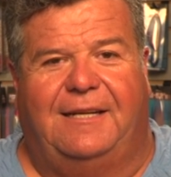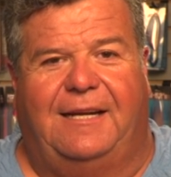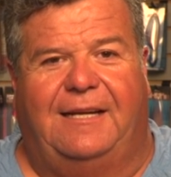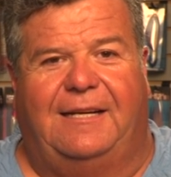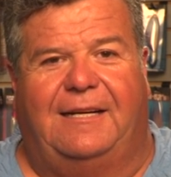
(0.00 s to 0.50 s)

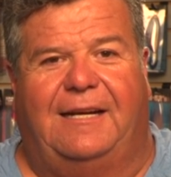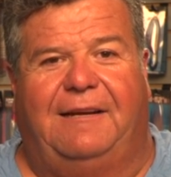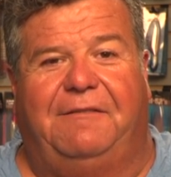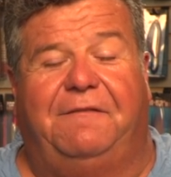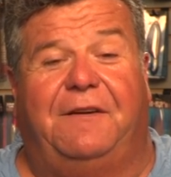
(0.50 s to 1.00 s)
And I
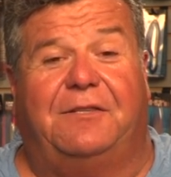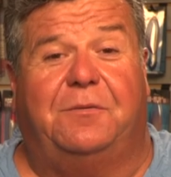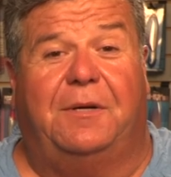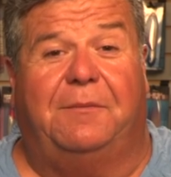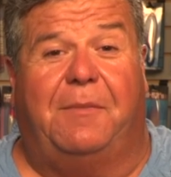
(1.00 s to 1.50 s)
even
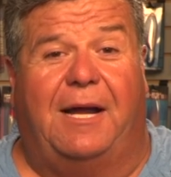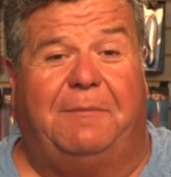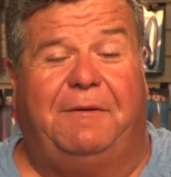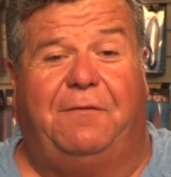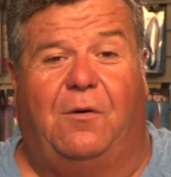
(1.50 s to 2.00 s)
fished with
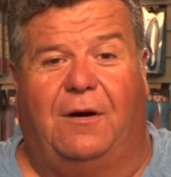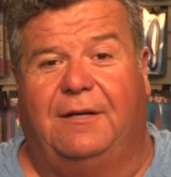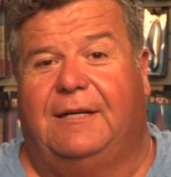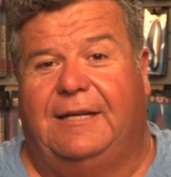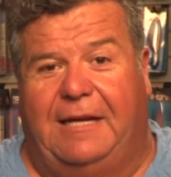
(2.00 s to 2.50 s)
Mike
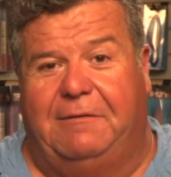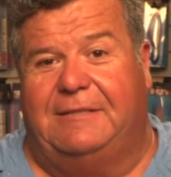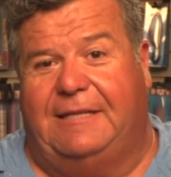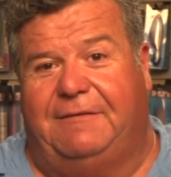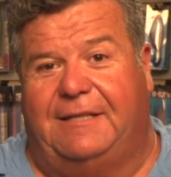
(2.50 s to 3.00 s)
before he
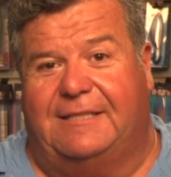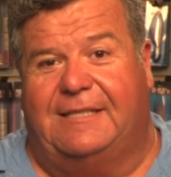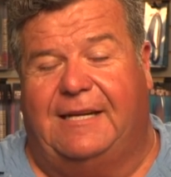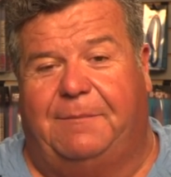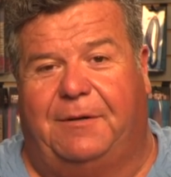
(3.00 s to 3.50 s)
was even a
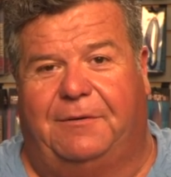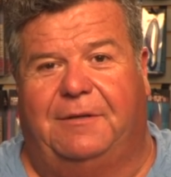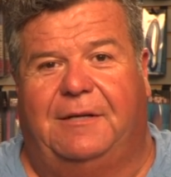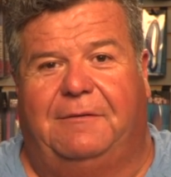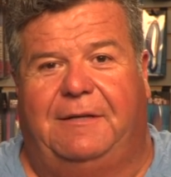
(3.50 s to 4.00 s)
skipper,
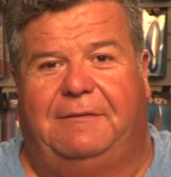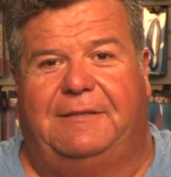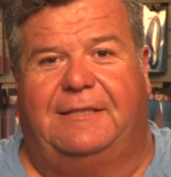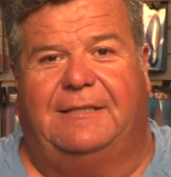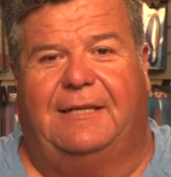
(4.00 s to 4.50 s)
when he
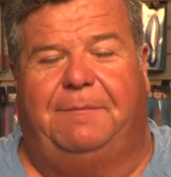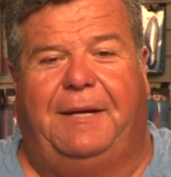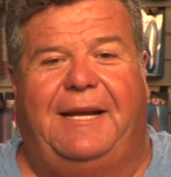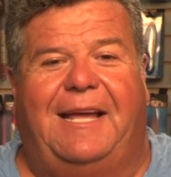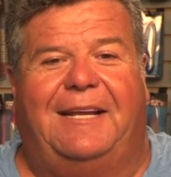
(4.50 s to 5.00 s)
was just a
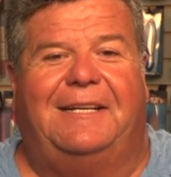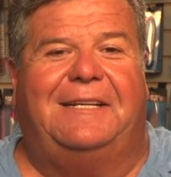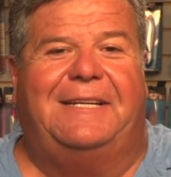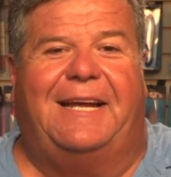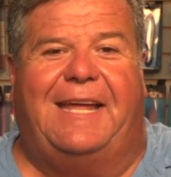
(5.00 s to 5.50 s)
pinhead and
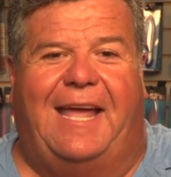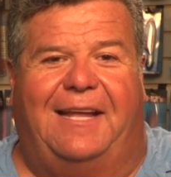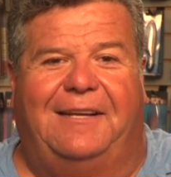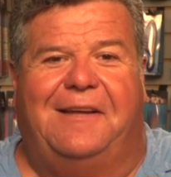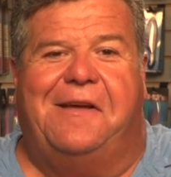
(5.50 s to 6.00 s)
a
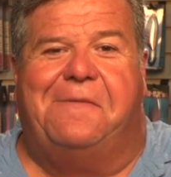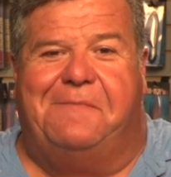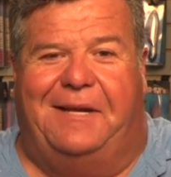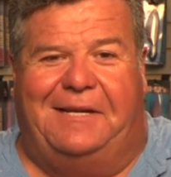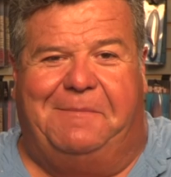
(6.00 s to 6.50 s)
deckhand
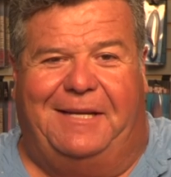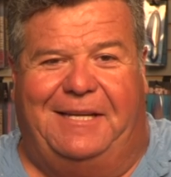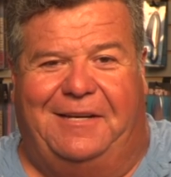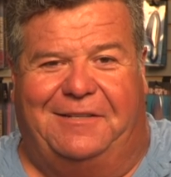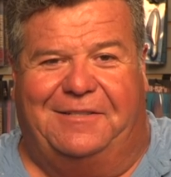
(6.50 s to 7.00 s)
many,
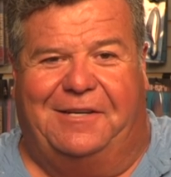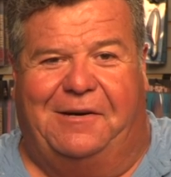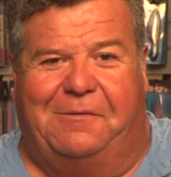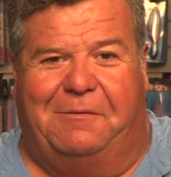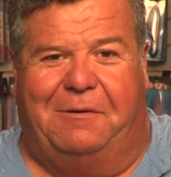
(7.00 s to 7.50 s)
many years
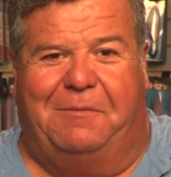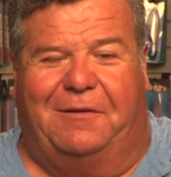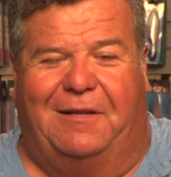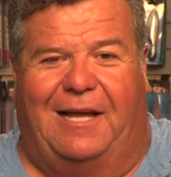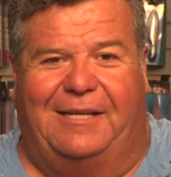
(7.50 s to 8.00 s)
ago when we were
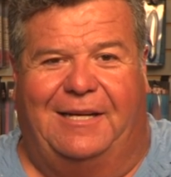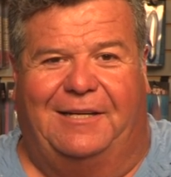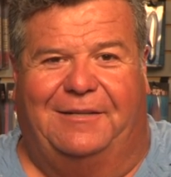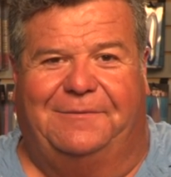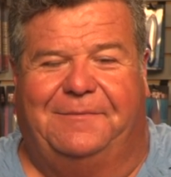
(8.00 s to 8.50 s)
both a lot
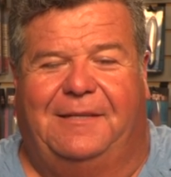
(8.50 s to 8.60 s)
younger.